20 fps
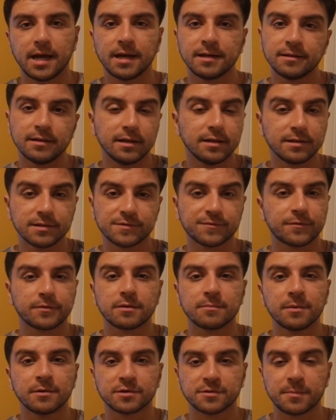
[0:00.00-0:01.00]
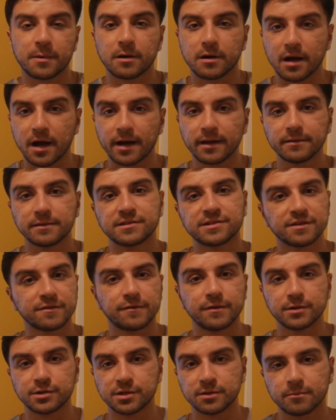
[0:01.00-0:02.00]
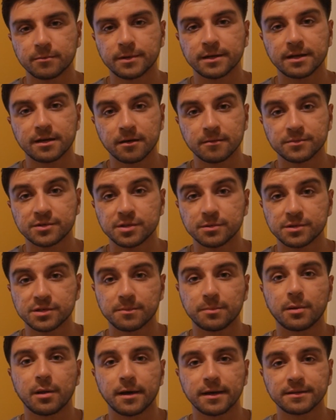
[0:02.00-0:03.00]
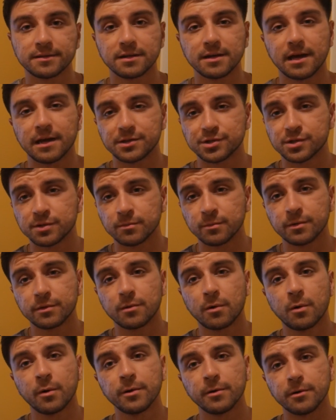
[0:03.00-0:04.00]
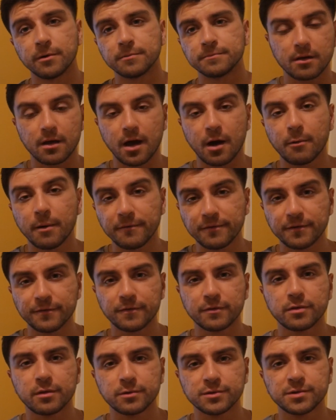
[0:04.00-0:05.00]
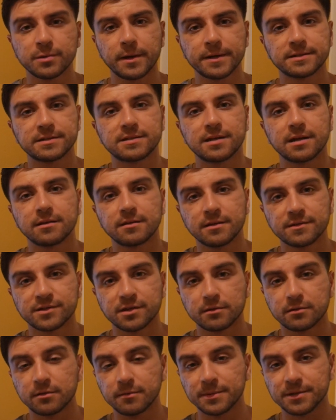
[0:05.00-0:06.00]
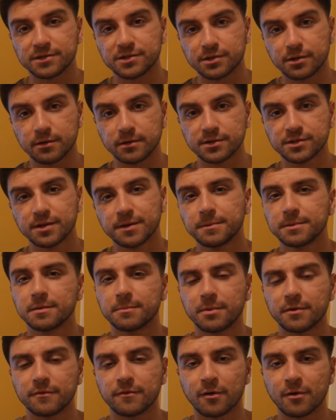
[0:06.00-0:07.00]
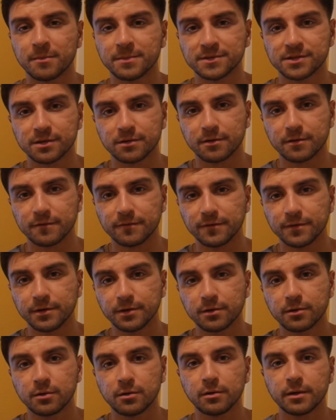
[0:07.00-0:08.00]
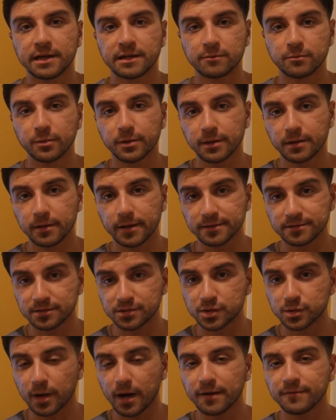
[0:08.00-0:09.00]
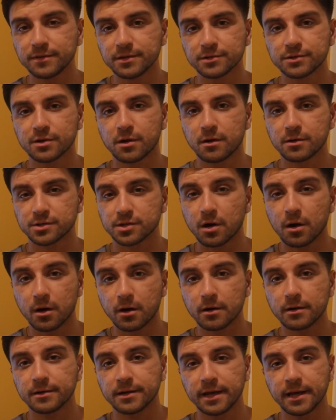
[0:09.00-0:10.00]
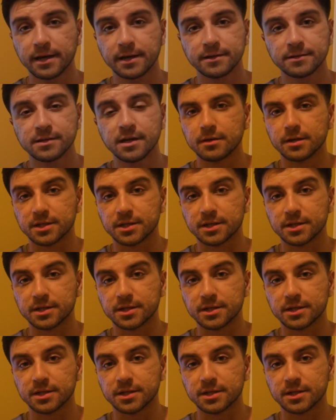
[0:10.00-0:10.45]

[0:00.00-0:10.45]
and it is for the most part highly sufficient when it comes to supplying the engine with oil. However, for those who like to take things a little bit seriously with the performance of their vehicle and really like to drive these cars hard and